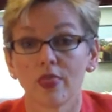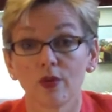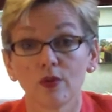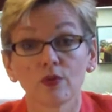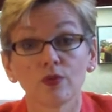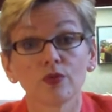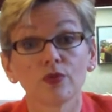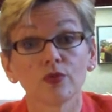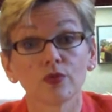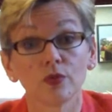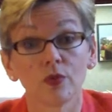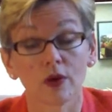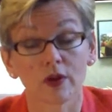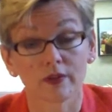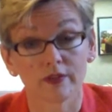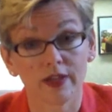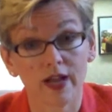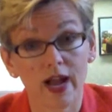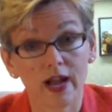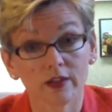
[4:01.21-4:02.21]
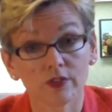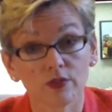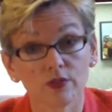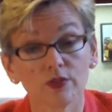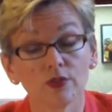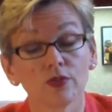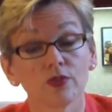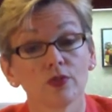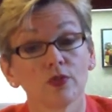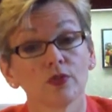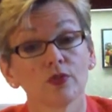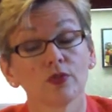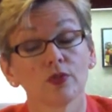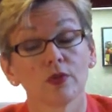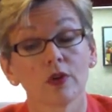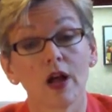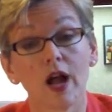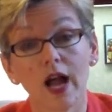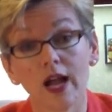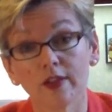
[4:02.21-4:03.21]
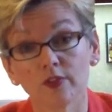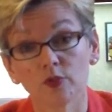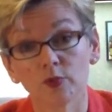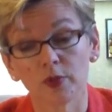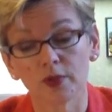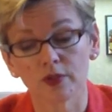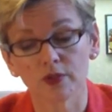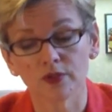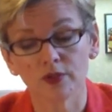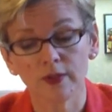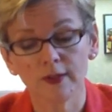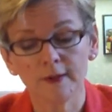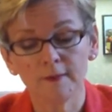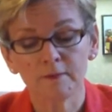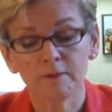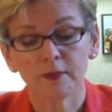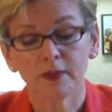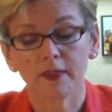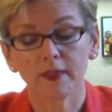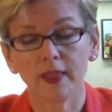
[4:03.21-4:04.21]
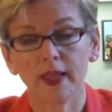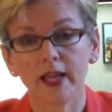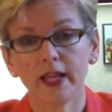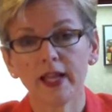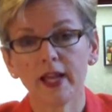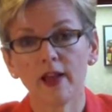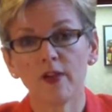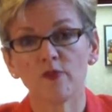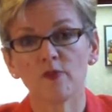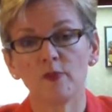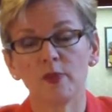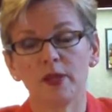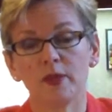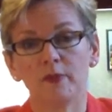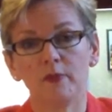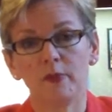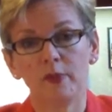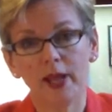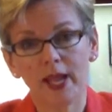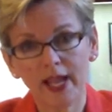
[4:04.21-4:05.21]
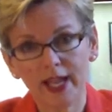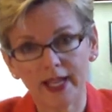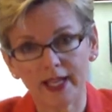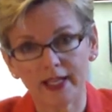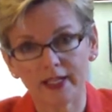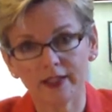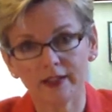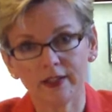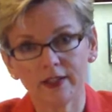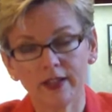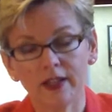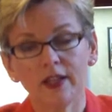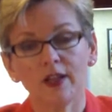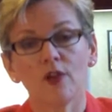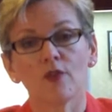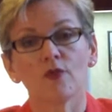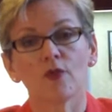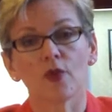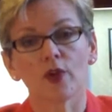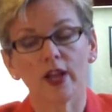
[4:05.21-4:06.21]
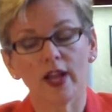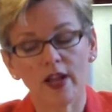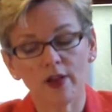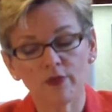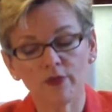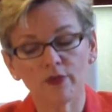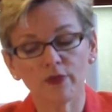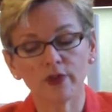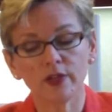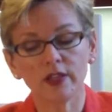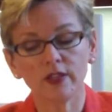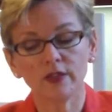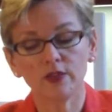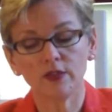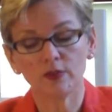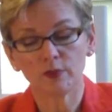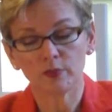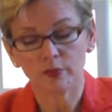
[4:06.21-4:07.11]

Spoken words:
those who are doctors, those who are hospitals, they have been paid for every